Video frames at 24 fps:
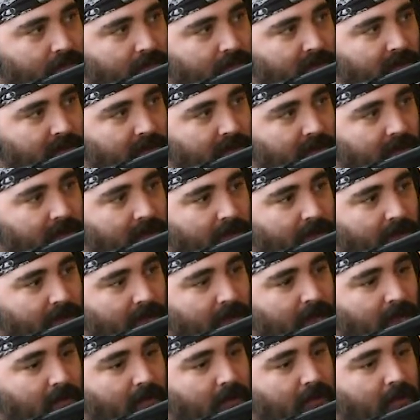
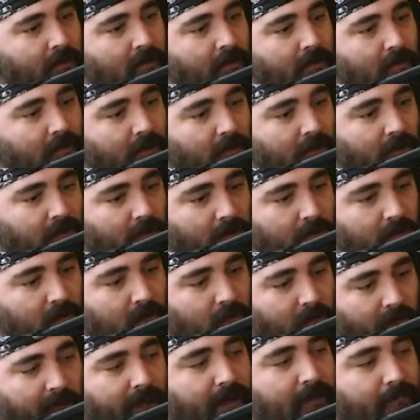
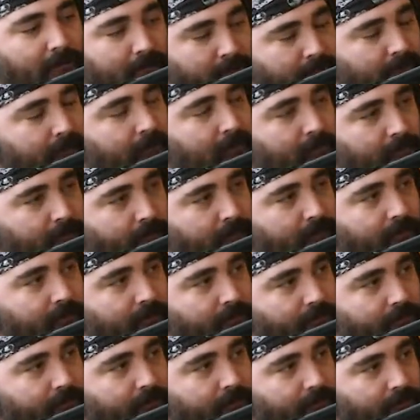
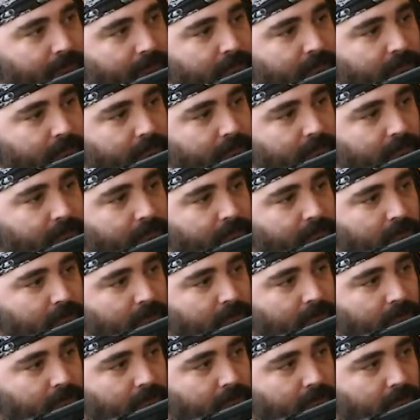
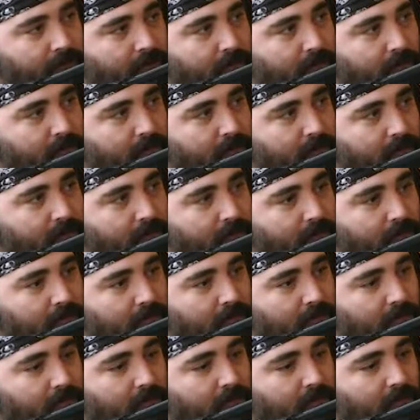
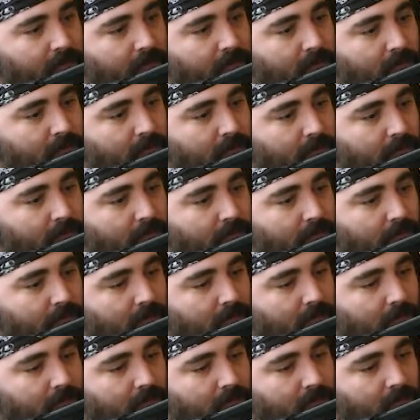
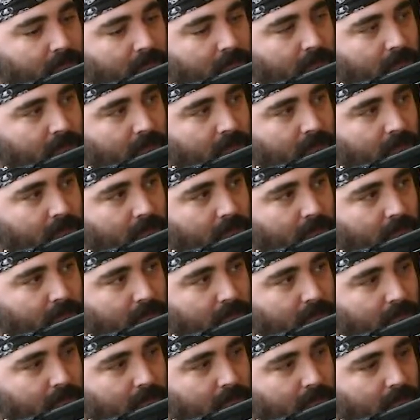
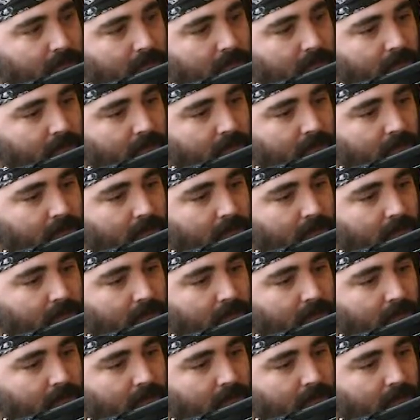[no speech]